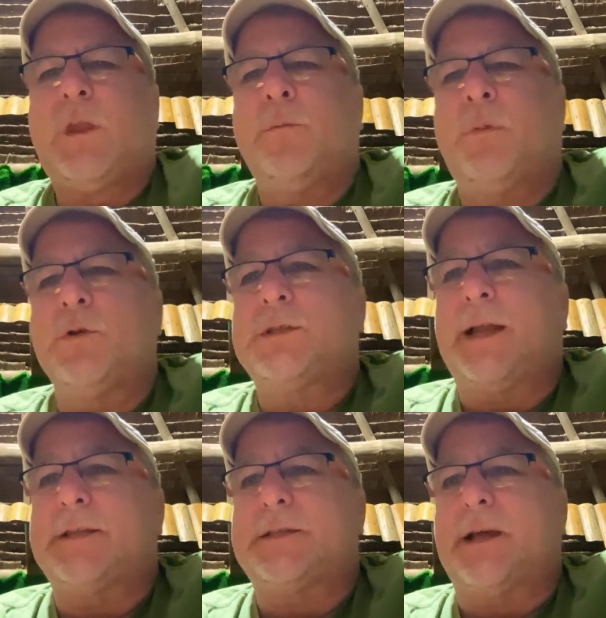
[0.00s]
most of
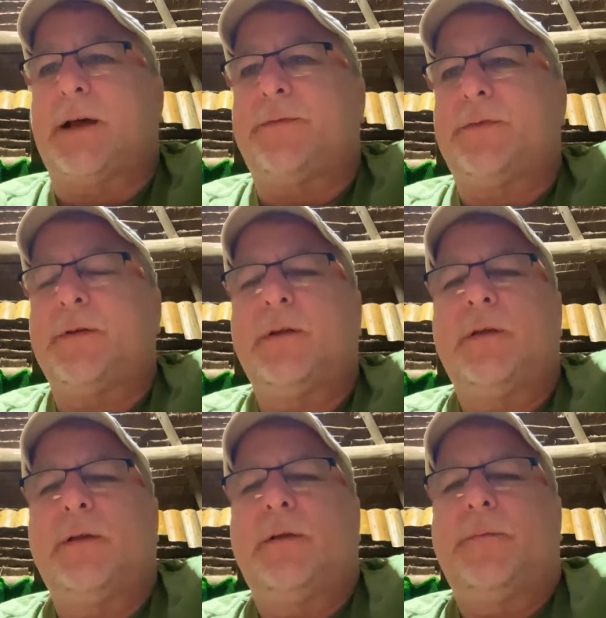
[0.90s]
that stuff
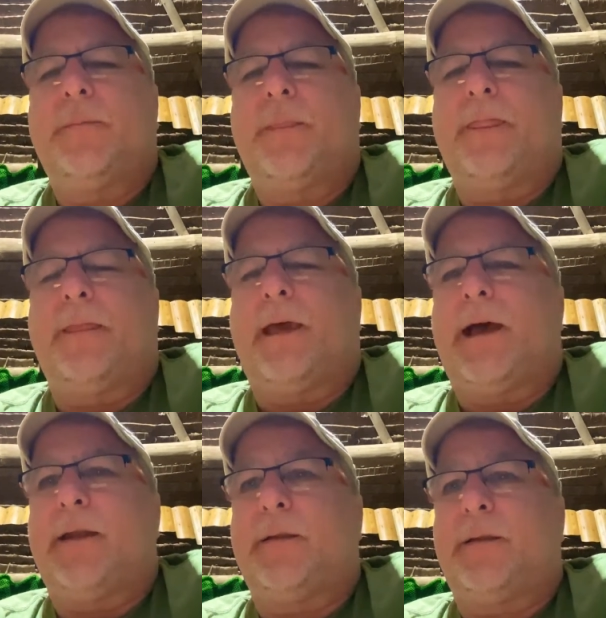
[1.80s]

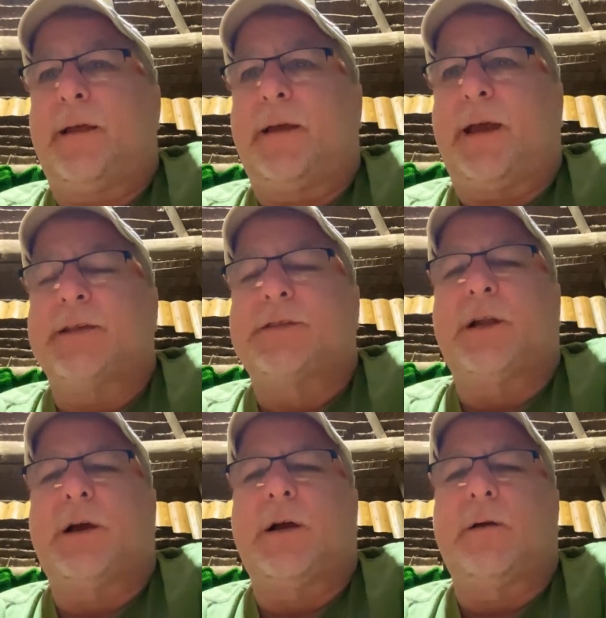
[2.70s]
at like
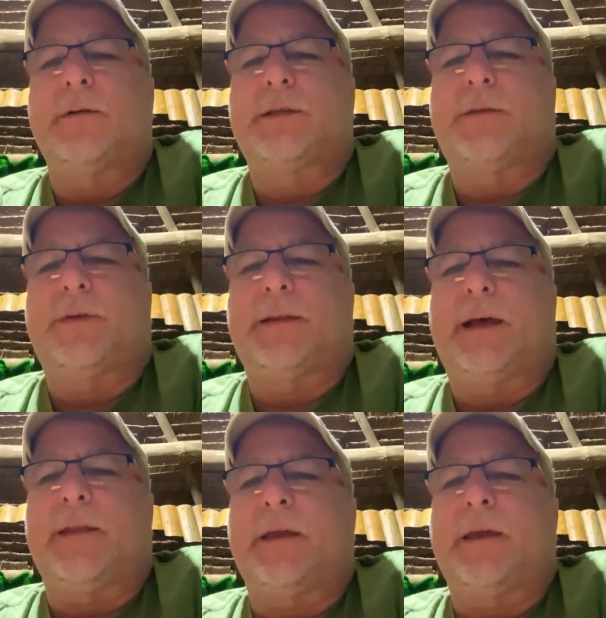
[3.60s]
S&R and stuff like that.